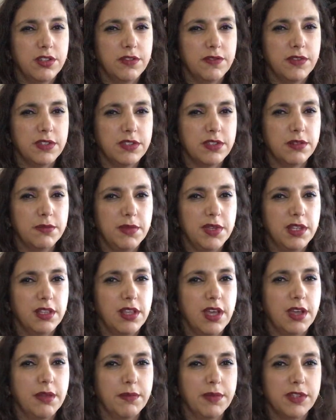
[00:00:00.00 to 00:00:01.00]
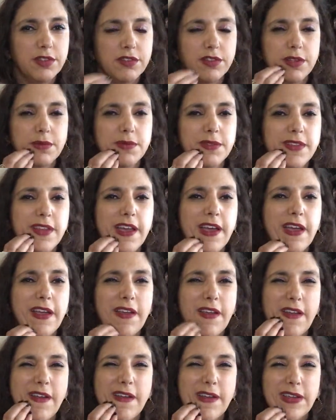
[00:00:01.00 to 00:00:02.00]
visited me a lot in my dreams. Yeah.
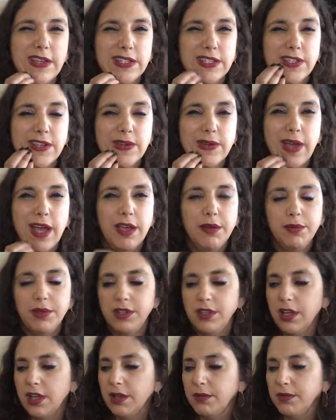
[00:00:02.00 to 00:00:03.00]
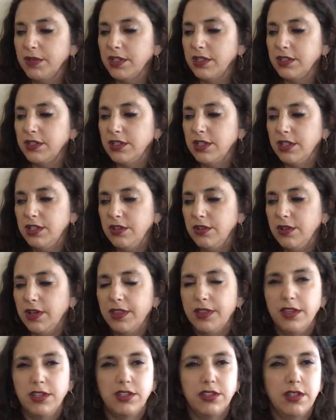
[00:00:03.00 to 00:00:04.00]
So I would continue. I
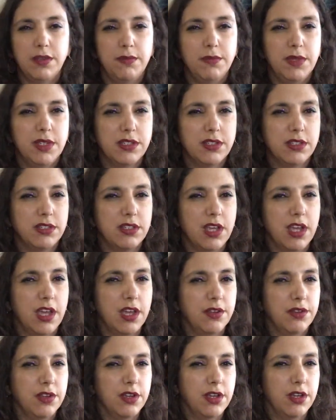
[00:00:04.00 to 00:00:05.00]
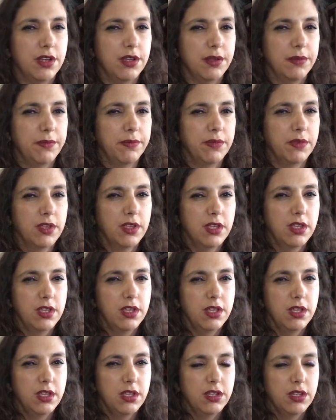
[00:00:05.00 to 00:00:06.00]
think she misses that. Am
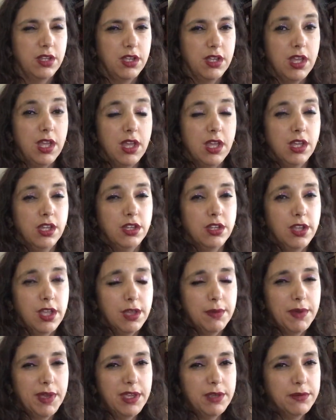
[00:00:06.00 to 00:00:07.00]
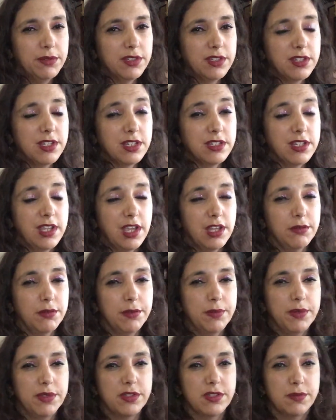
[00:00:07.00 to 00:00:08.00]
I able to connect to
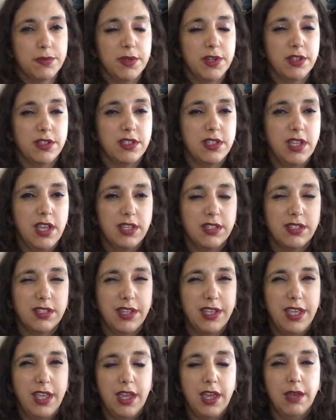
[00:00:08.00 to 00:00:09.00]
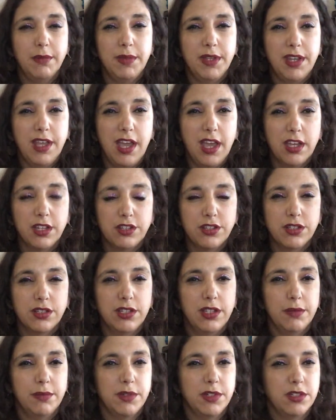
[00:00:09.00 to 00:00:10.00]
animal spirits? Yes, I am. And
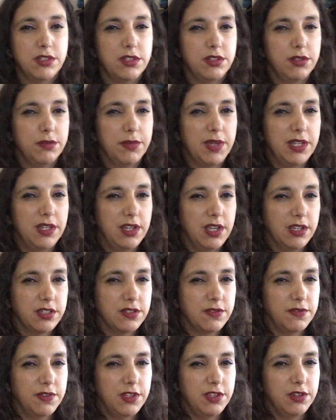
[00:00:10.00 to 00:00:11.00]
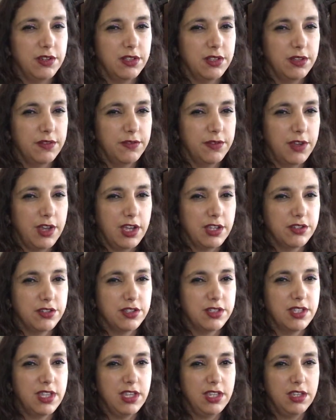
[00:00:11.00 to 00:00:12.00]
actually, I'm going to do my next video. I love your
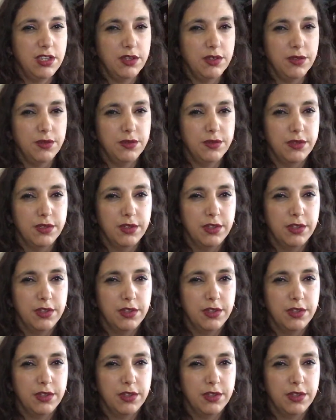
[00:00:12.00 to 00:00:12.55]
Ash. Thank you.